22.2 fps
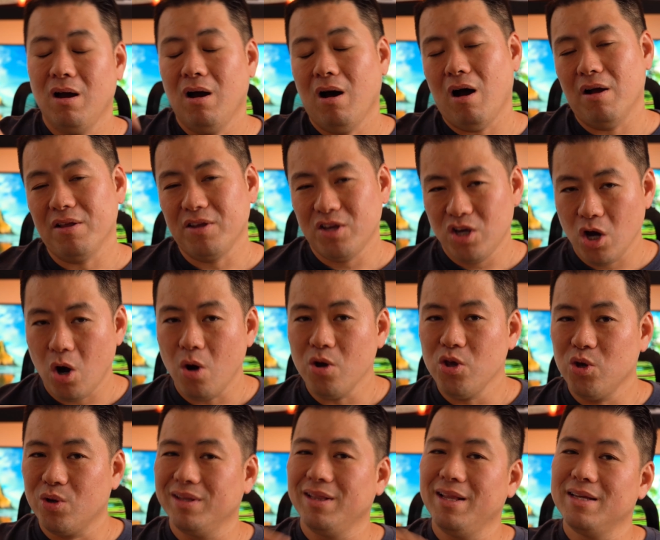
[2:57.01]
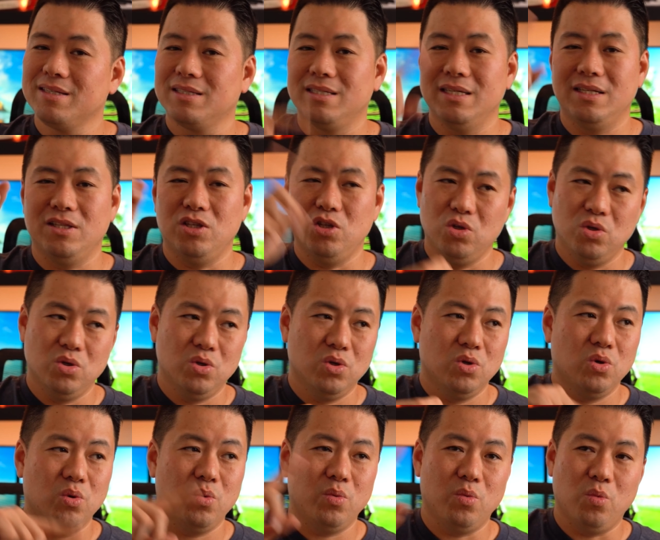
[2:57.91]
On GOAT, you can list it
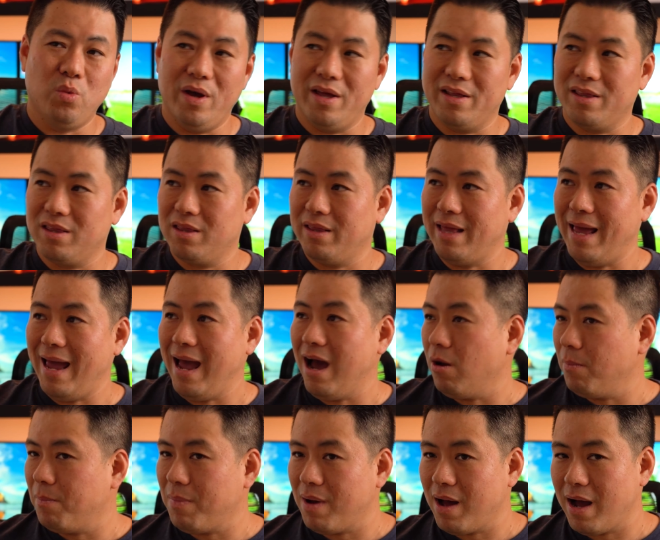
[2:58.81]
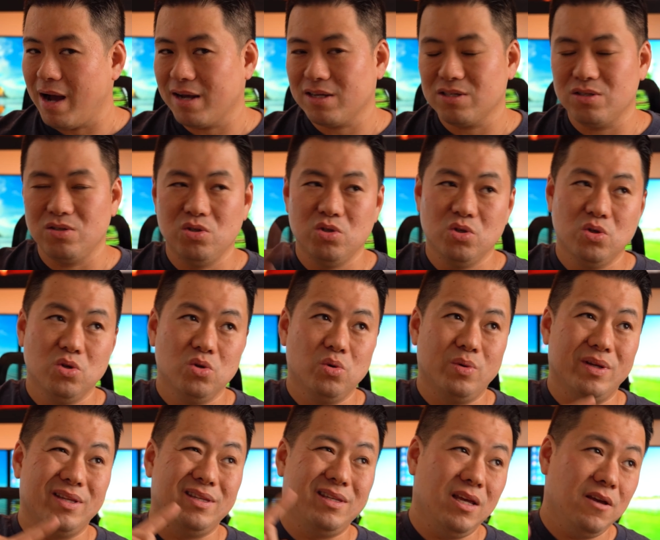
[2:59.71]
new without box, new
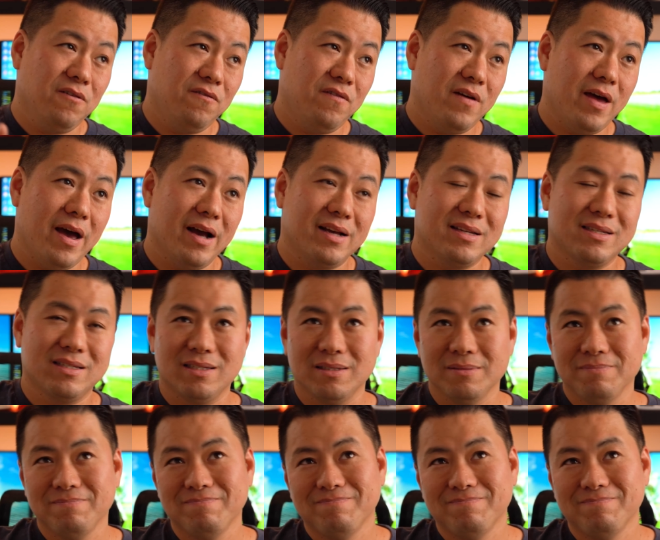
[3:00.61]
with defects.